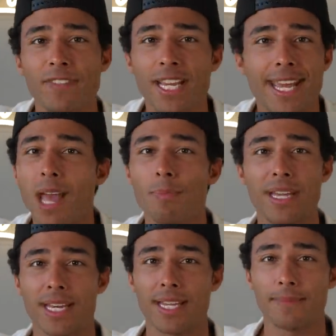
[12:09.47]
You can't
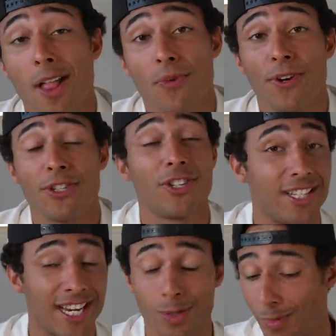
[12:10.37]
beat it. HelloFresh
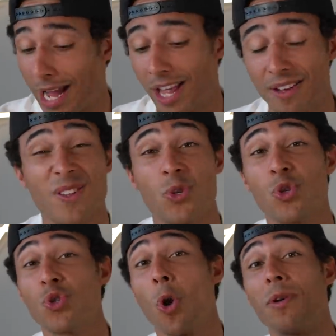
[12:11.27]
has changed my life in
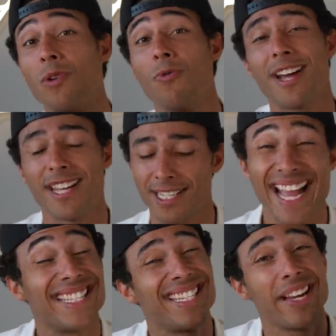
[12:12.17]
so many ways
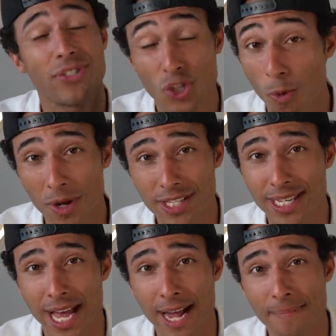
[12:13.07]
and saved so much
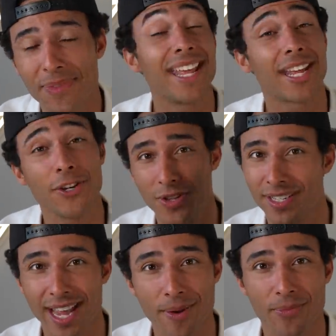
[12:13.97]
time, and it can do the
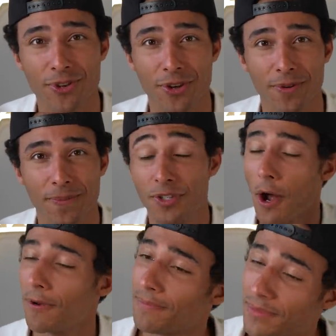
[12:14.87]
same for you.
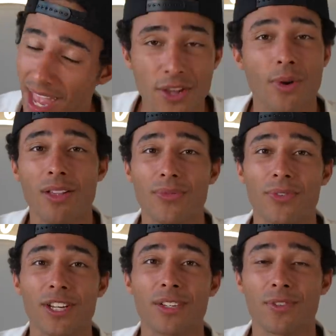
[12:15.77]
So, thank you
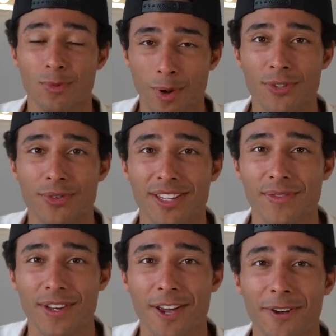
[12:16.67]
HelloFresh for sponsoring
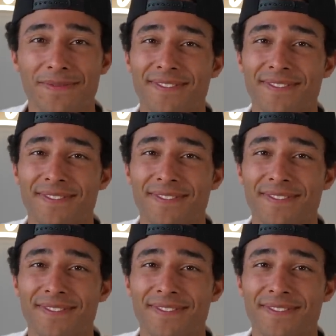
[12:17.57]
this video.